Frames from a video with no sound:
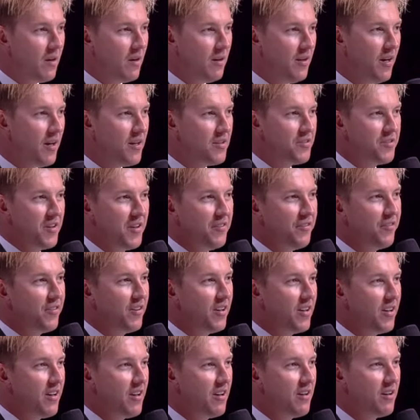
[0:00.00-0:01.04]
Yeah,
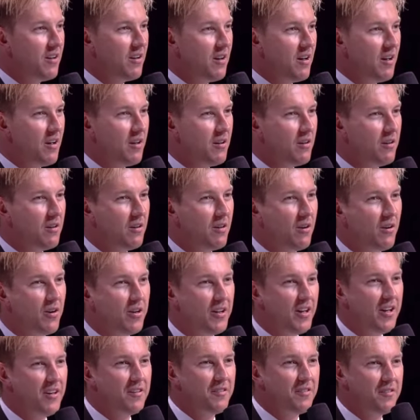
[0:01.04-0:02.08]
definitely, and I
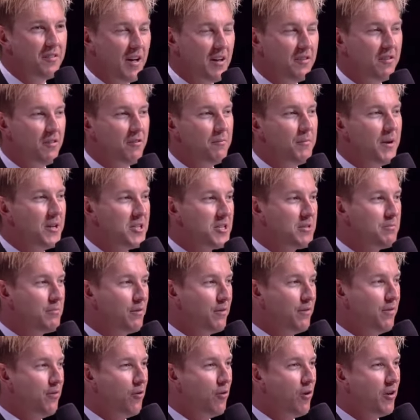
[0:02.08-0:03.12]
guess, as I've mentioned
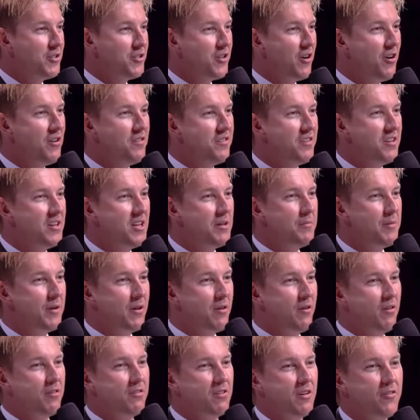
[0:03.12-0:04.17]
before, I chose India
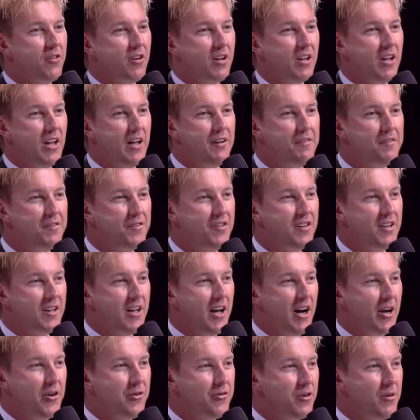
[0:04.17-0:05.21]
because I've got a love for the
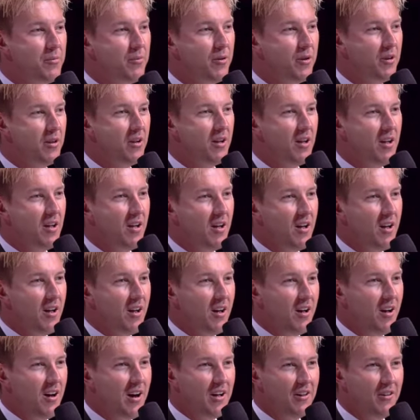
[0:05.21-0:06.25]
country, but
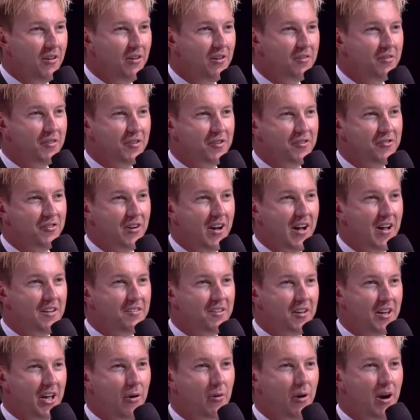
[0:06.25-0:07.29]
a lot of Australians
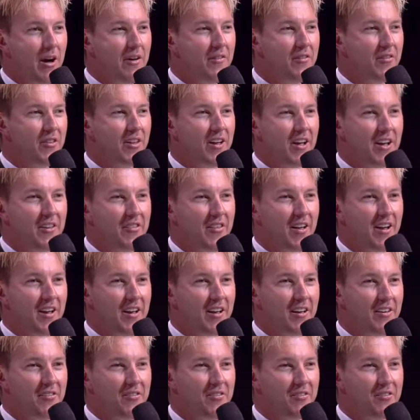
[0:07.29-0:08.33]
that go over there,
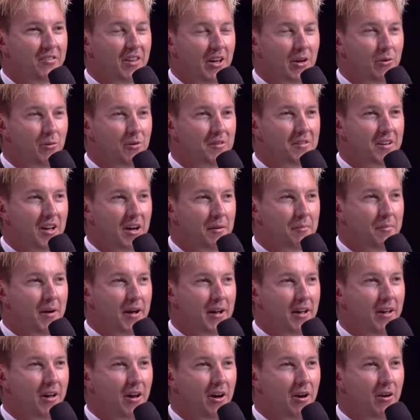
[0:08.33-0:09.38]
they always come back
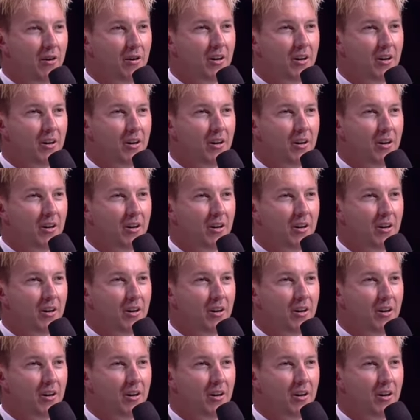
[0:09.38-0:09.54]
and go,